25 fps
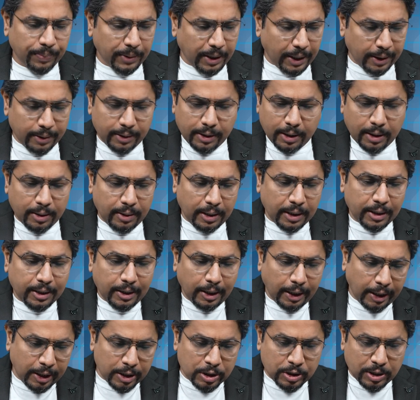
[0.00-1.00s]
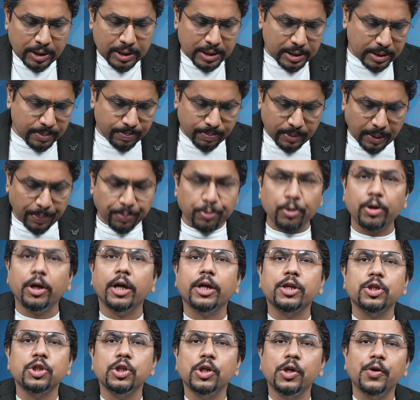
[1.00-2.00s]
and they are engaged in the
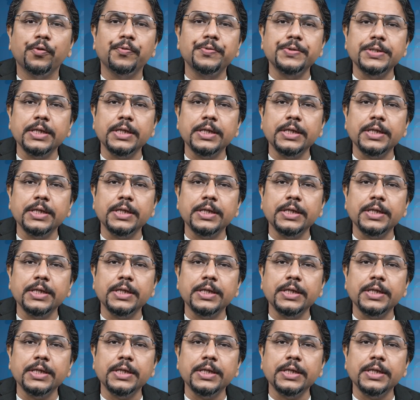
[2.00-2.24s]
production of